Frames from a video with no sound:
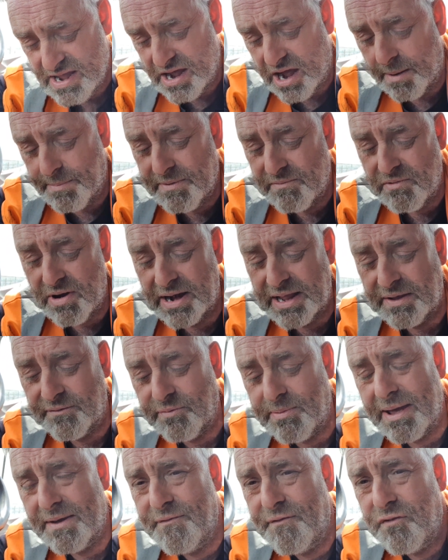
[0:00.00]
I've been running it
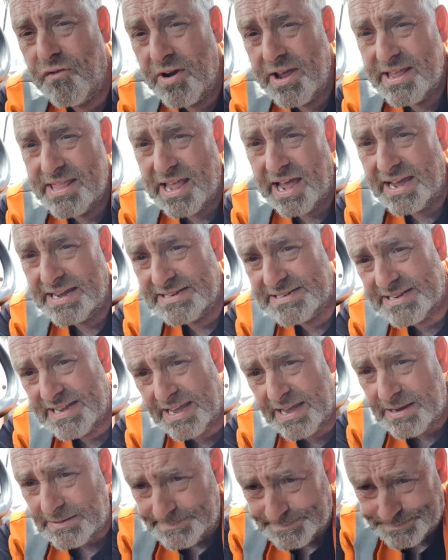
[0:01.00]
for about 3 days
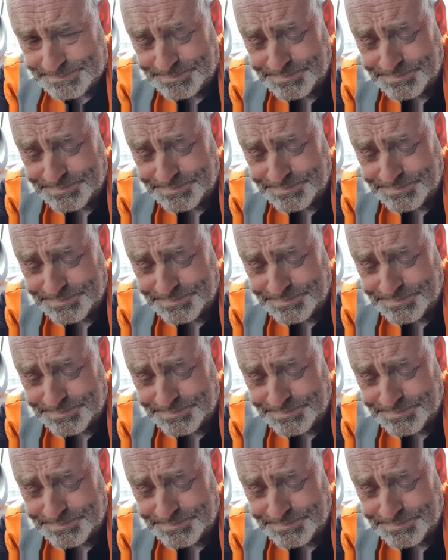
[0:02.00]
now.